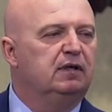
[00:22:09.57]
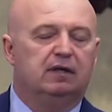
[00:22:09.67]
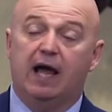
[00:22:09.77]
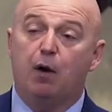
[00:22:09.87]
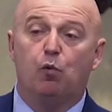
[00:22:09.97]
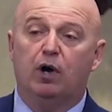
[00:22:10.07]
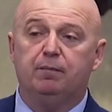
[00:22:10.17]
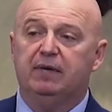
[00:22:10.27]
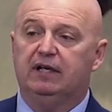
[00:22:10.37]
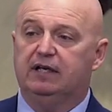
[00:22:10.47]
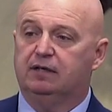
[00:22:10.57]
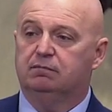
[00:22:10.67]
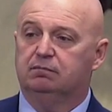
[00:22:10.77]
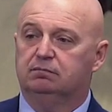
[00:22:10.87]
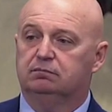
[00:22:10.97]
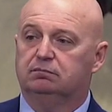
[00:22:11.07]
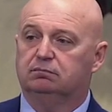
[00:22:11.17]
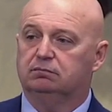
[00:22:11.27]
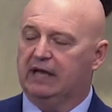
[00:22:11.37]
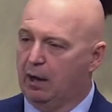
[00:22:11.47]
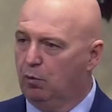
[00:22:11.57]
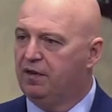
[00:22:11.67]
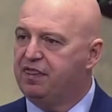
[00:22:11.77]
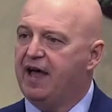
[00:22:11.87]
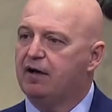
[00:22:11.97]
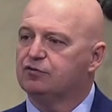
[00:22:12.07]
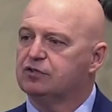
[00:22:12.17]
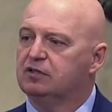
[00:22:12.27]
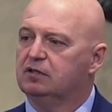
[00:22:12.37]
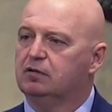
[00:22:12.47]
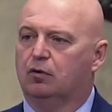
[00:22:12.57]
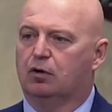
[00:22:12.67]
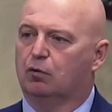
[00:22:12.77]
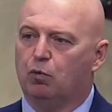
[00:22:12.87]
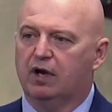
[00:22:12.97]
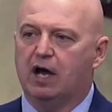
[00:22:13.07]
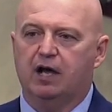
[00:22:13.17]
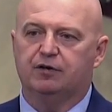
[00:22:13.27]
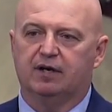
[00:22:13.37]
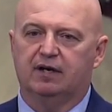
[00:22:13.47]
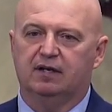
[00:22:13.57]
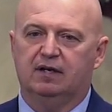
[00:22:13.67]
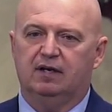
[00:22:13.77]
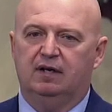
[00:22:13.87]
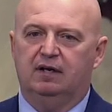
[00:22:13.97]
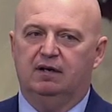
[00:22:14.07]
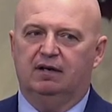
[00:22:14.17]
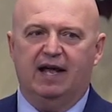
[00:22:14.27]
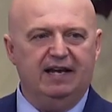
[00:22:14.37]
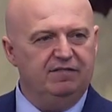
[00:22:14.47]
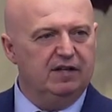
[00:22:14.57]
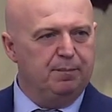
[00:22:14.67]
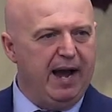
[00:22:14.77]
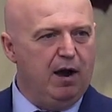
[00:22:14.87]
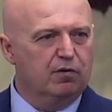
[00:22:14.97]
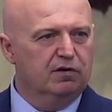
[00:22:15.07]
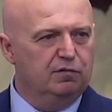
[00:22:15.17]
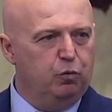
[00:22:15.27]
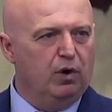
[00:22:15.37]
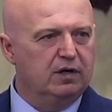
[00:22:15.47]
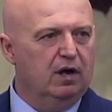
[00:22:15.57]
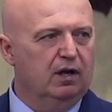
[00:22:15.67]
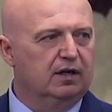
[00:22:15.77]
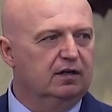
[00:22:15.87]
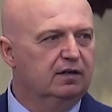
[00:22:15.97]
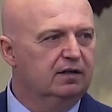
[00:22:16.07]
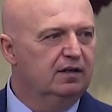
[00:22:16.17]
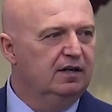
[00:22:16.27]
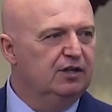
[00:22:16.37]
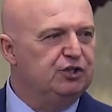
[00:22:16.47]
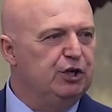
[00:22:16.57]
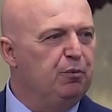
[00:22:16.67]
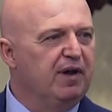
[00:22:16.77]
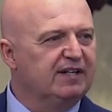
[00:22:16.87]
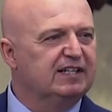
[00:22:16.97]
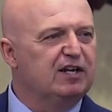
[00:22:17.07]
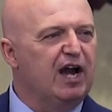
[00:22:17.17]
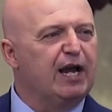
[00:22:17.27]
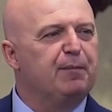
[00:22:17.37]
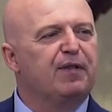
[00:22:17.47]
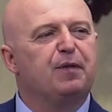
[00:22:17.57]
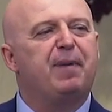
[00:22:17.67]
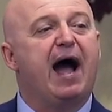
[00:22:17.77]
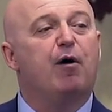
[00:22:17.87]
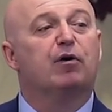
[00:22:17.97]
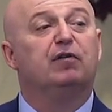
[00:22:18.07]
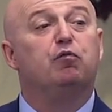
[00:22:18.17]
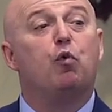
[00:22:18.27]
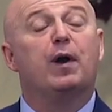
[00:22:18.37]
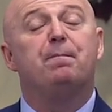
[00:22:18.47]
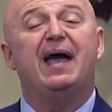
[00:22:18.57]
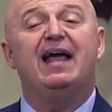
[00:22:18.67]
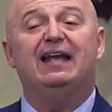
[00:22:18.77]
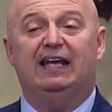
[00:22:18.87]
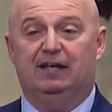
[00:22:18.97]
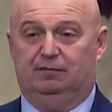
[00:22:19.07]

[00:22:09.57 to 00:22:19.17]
Not 1 million, not 1,000 or 100, not even the power of $1. She wanted to talk about the power of 1 penny.